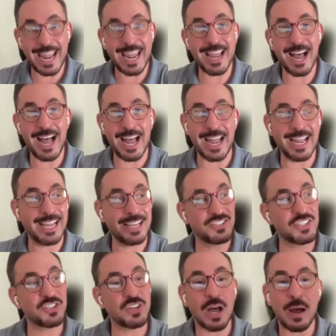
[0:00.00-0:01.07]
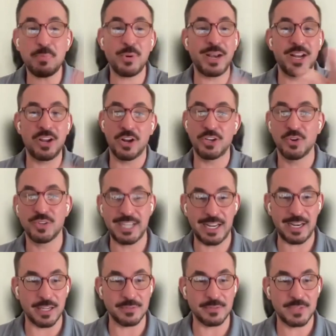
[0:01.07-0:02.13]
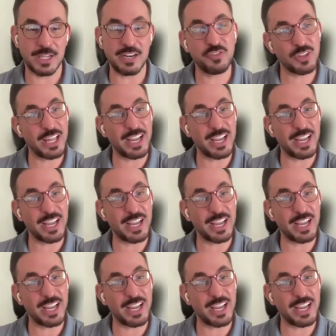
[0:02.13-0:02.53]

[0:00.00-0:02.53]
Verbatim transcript: And that AI is just operating on your data.